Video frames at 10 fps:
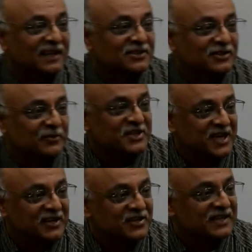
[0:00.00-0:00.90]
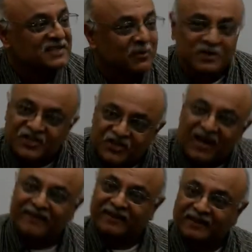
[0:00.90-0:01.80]
to the rich countries, which is
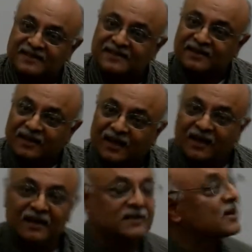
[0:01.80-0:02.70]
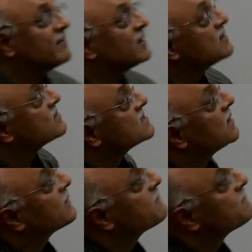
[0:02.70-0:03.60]
driving this, uh, driving this result.